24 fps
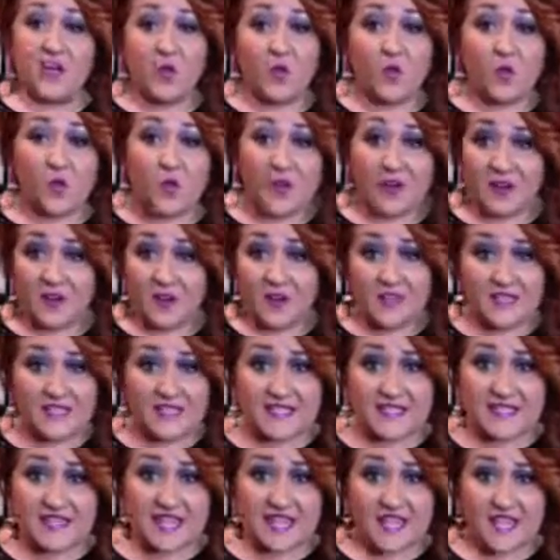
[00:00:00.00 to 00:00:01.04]
why not
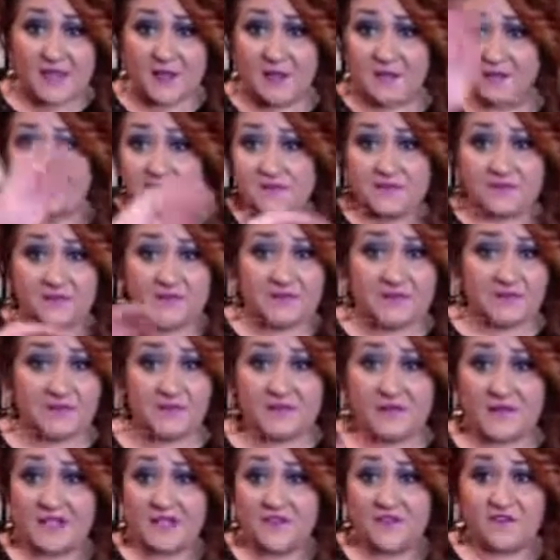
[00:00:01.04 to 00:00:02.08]

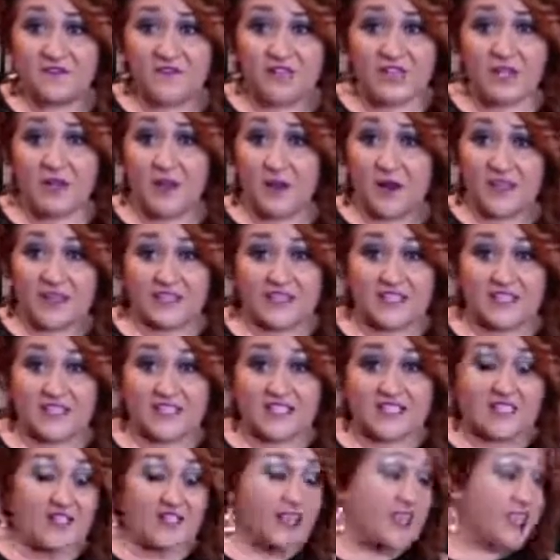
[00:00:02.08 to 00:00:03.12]
finger wave it?
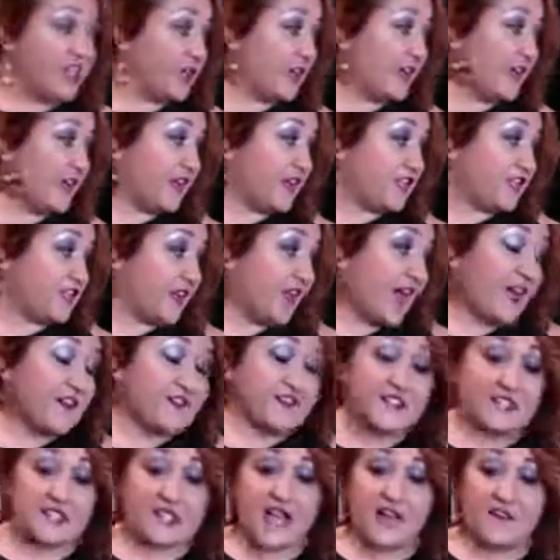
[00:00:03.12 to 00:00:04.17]
You'd have to
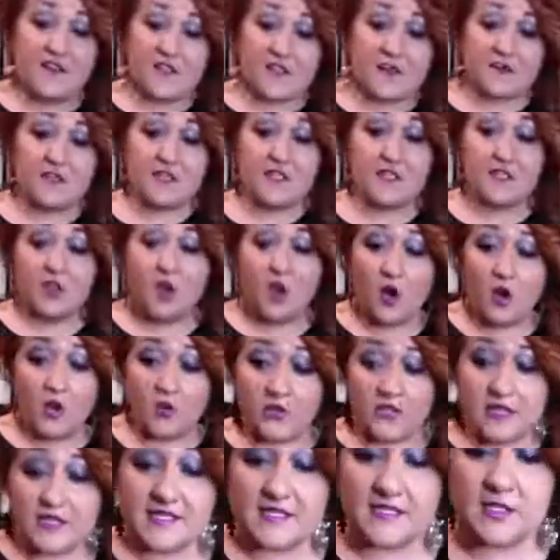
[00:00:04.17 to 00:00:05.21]
have something to hold
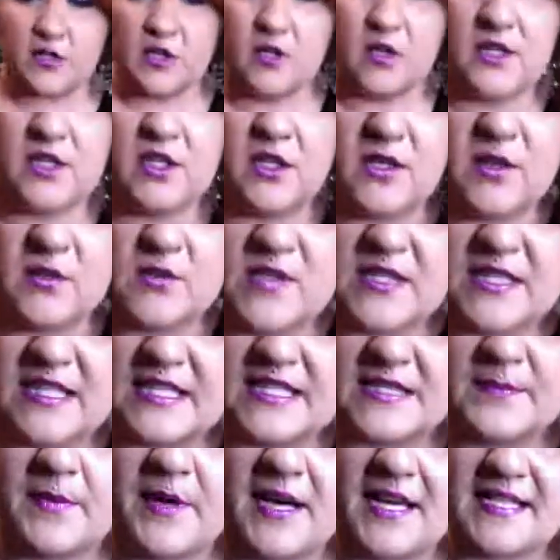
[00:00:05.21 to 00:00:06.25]
it, so you could use these
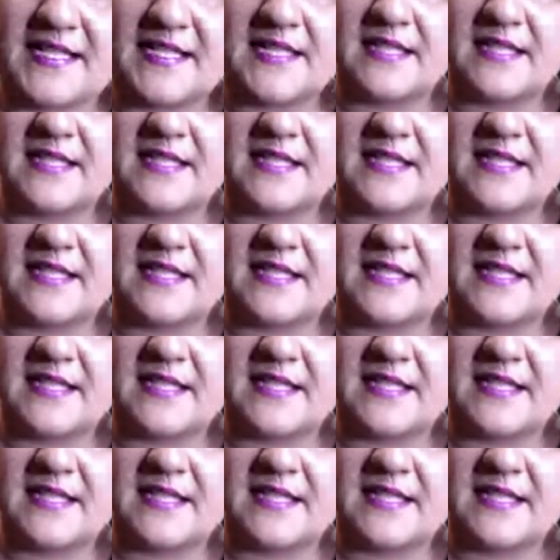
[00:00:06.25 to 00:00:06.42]
plastic